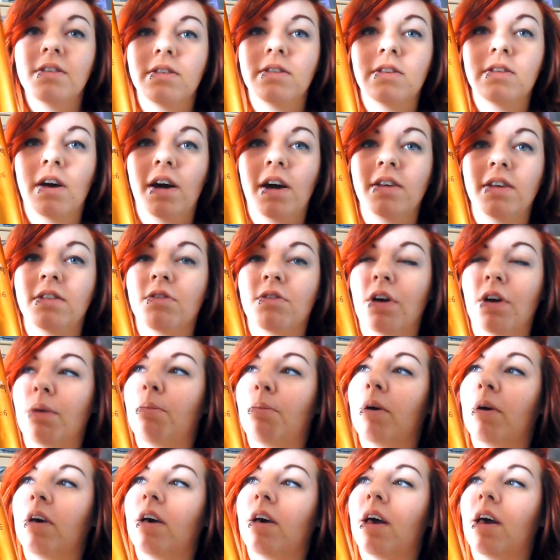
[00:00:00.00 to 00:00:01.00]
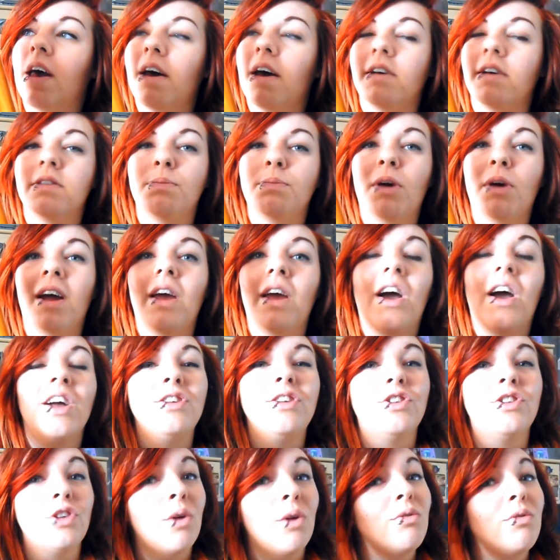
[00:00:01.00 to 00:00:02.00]
Skyscraper Hairspray.
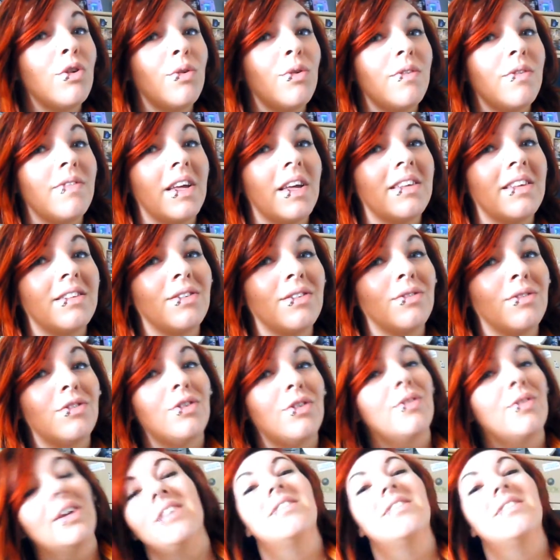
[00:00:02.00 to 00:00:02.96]
I don't know if they still do